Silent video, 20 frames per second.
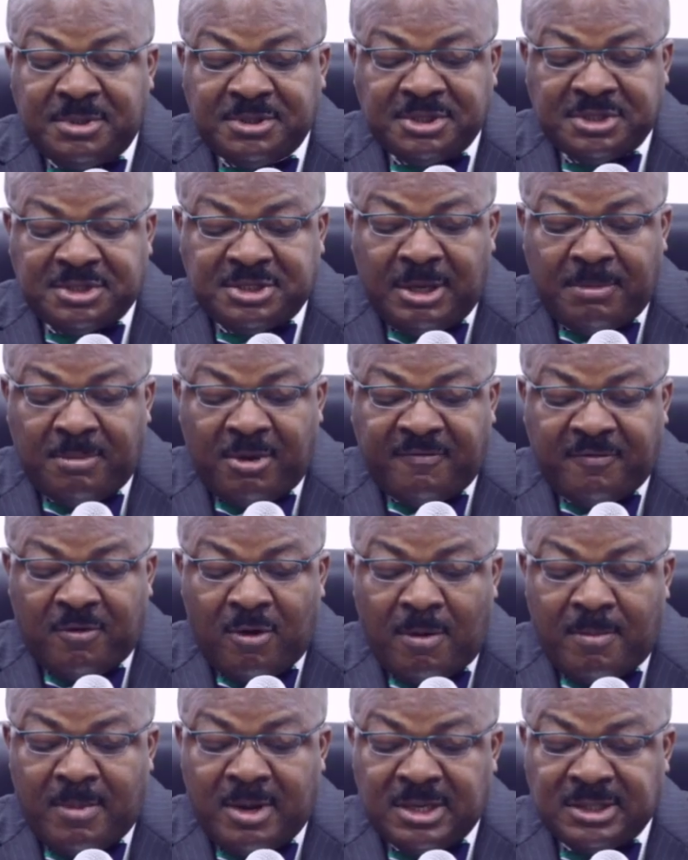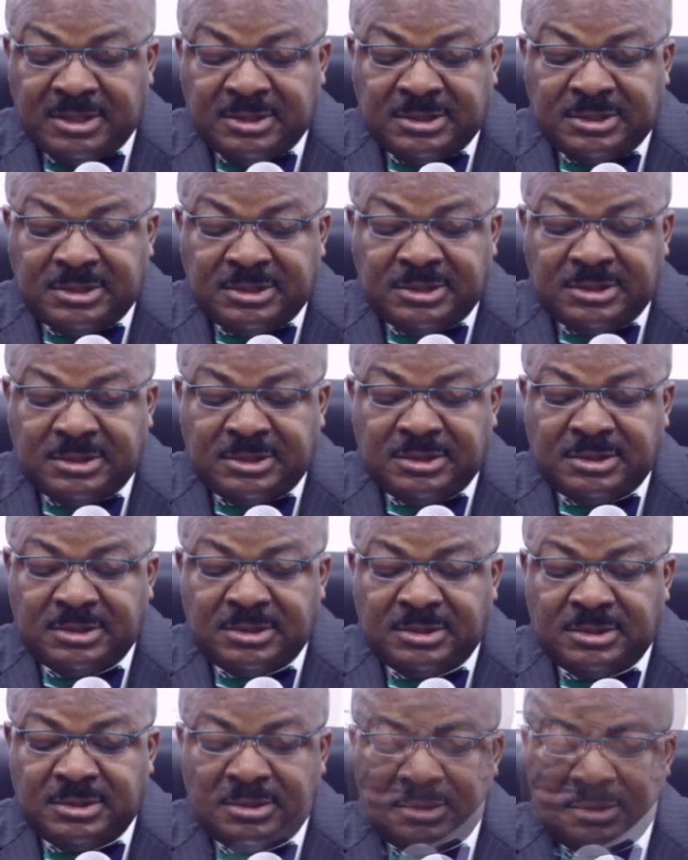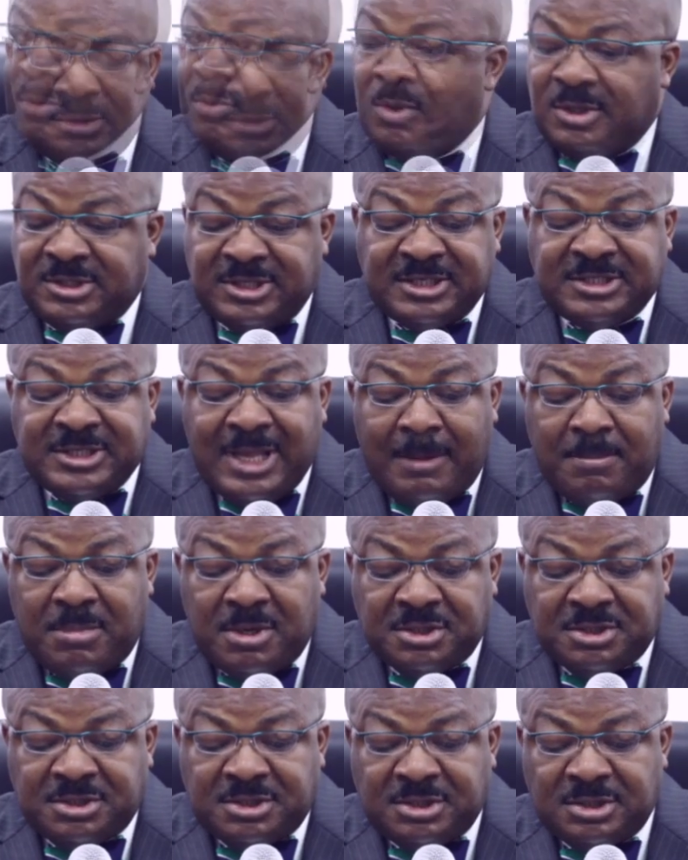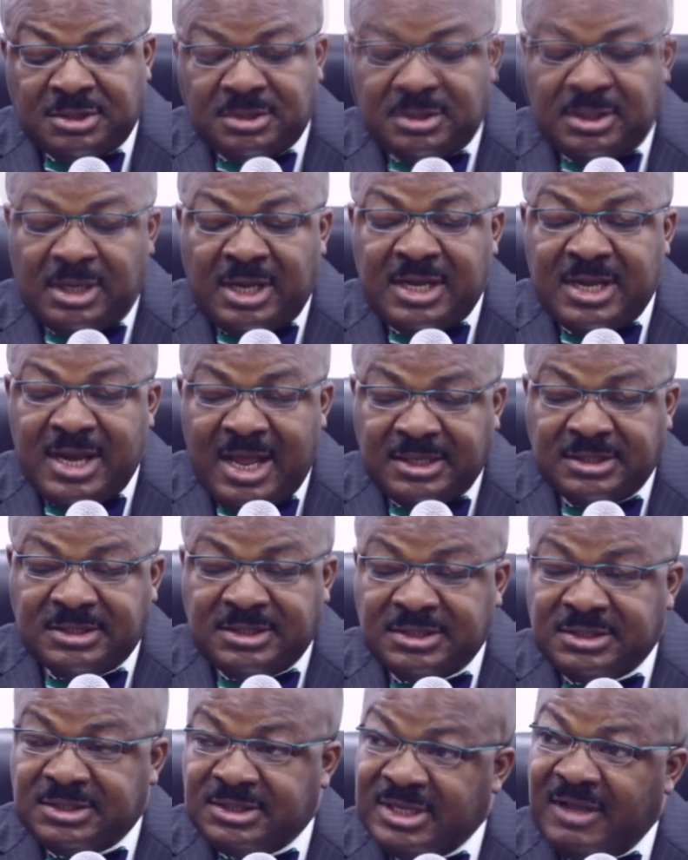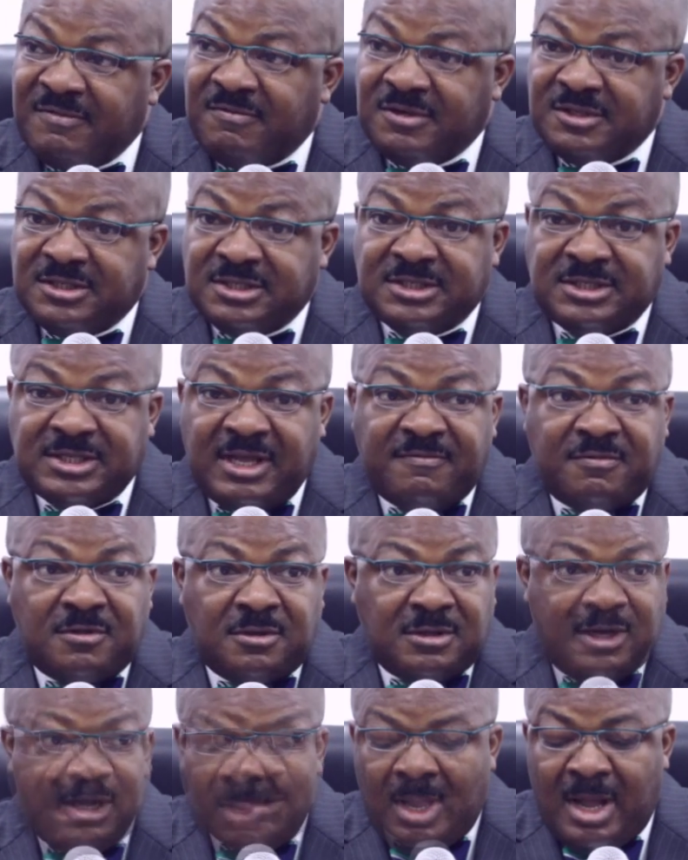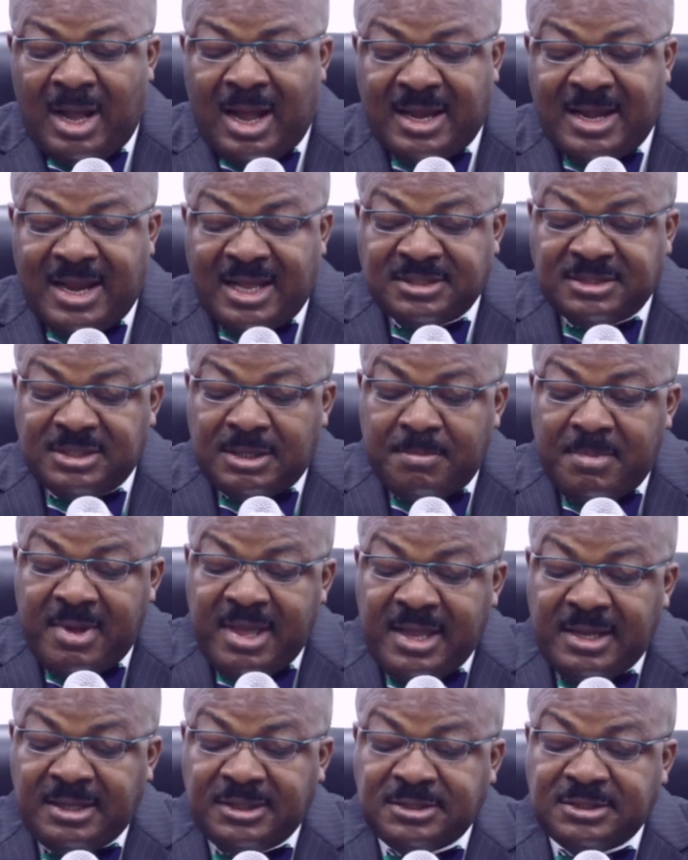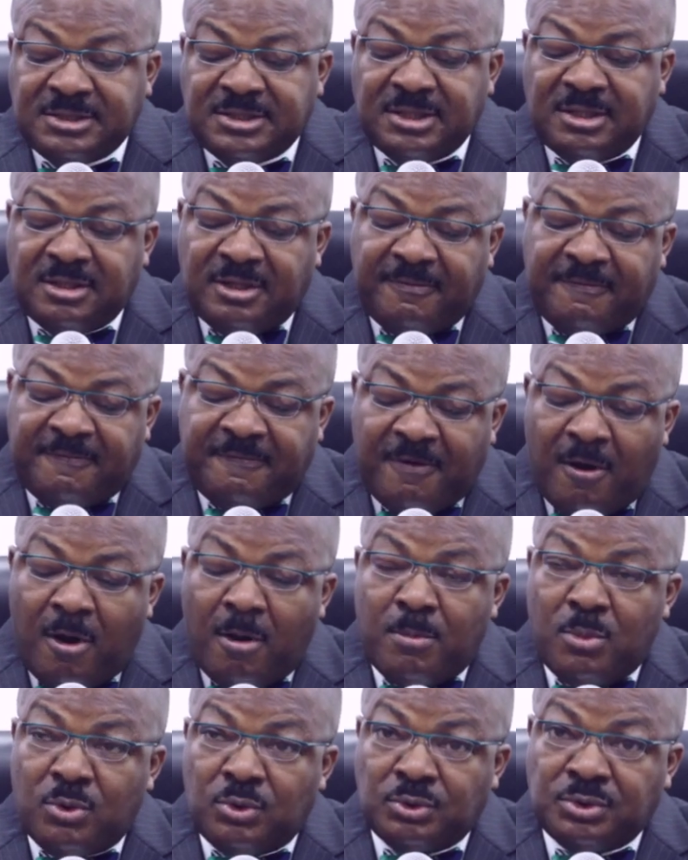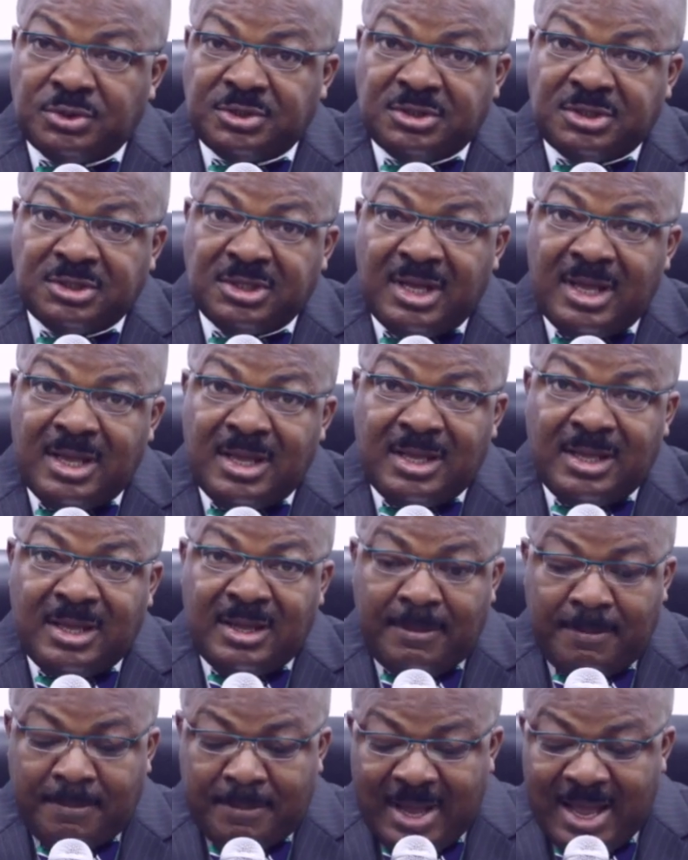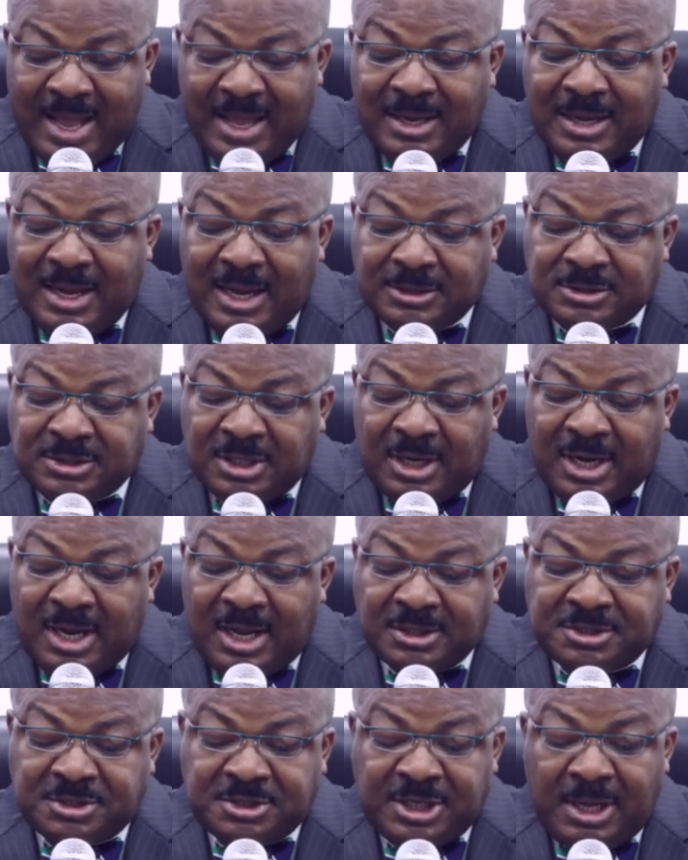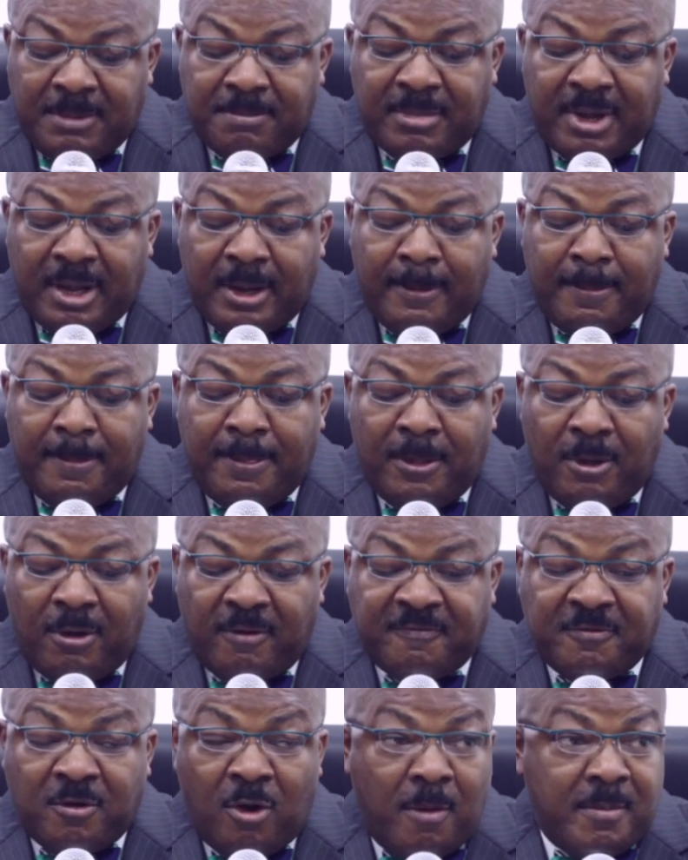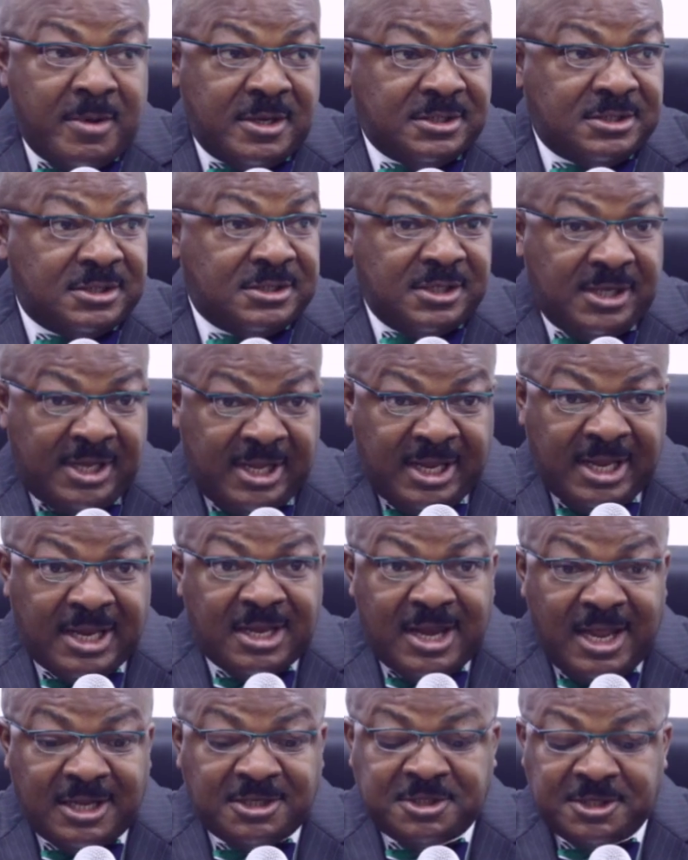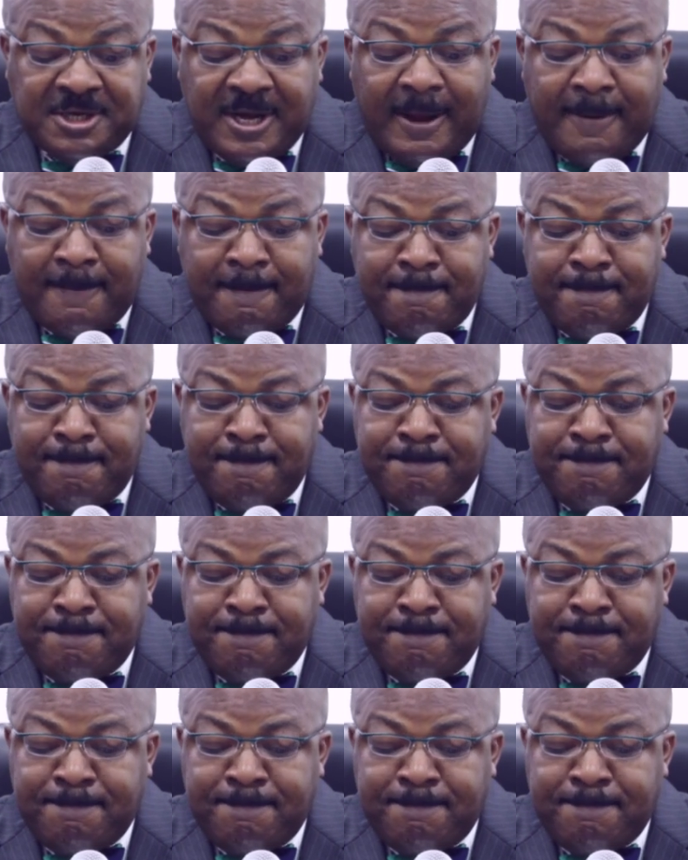British Chamber of Commerce was established in 1977 and has remained the foremost bilateral chamber of commerce in Nigeria.